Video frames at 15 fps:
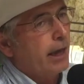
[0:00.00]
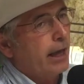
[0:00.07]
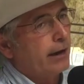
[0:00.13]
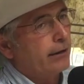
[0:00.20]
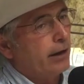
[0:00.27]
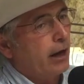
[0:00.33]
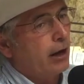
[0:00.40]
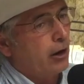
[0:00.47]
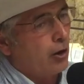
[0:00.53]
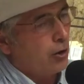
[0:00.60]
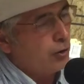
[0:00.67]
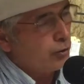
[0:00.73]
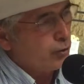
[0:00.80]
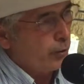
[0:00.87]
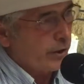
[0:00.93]
And
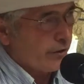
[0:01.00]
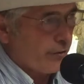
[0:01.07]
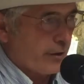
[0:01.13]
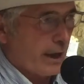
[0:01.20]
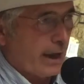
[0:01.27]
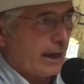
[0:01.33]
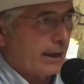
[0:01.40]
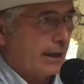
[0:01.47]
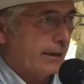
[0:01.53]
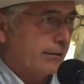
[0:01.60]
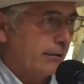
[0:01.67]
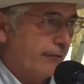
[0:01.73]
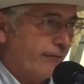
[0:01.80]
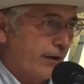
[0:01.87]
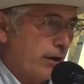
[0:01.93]
along with that,
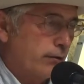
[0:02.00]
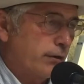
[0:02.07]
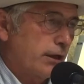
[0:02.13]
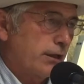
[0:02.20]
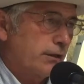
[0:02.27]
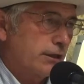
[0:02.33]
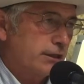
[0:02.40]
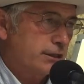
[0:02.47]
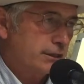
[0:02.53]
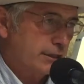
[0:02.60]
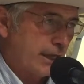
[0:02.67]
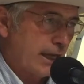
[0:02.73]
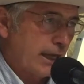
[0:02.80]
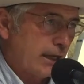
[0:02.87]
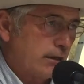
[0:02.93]
at the founding of this
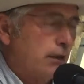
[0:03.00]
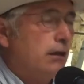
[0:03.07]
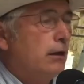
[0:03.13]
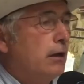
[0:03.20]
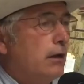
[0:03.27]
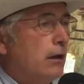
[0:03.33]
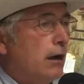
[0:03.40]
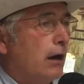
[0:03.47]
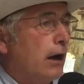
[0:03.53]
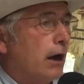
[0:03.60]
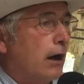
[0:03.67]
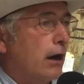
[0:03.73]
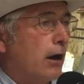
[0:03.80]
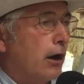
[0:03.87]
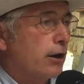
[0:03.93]
state,
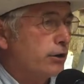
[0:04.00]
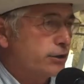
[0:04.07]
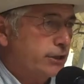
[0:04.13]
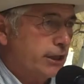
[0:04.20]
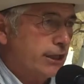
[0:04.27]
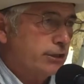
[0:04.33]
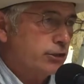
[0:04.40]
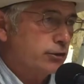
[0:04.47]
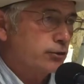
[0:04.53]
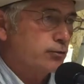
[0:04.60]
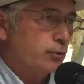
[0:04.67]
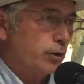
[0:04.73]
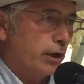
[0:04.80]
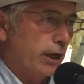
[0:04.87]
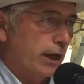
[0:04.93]
our assessors
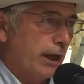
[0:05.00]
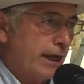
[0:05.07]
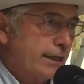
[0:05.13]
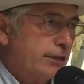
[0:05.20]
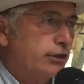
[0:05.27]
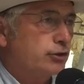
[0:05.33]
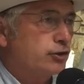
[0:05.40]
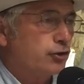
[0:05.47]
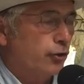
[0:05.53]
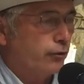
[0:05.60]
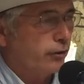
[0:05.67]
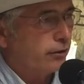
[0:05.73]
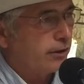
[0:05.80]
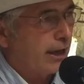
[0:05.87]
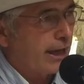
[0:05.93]
were elected so
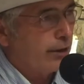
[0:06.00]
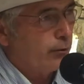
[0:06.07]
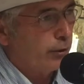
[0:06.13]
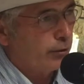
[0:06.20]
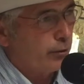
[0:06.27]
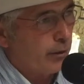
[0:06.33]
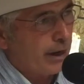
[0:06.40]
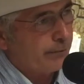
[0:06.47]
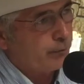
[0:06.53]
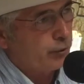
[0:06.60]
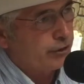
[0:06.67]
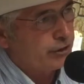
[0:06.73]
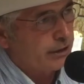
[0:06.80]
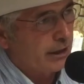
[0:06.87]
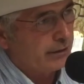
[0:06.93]
that they would
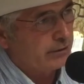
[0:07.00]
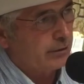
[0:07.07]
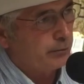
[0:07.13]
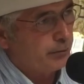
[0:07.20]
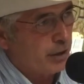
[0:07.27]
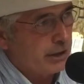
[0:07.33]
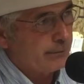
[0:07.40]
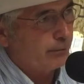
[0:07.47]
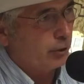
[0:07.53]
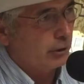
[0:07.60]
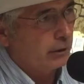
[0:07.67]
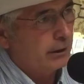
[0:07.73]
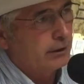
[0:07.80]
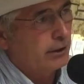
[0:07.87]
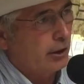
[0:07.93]
represent the
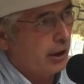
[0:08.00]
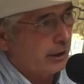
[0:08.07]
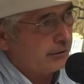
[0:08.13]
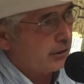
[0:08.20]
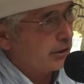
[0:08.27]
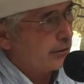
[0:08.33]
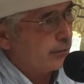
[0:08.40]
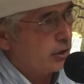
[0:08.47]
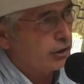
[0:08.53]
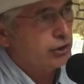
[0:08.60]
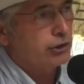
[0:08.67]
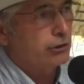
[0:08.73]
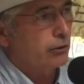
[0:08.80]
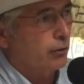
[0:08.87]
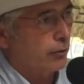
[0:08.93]
people, not the
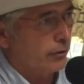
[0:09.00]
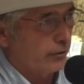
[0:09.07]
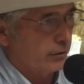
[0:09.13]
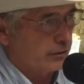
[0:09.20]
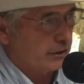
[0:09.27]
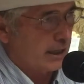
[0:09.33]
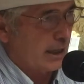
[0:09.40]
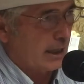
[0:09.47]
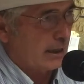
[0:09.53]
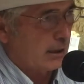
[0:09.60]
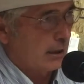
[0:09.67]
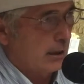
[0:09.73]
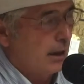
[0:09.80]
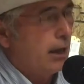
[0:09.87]
commission or the state.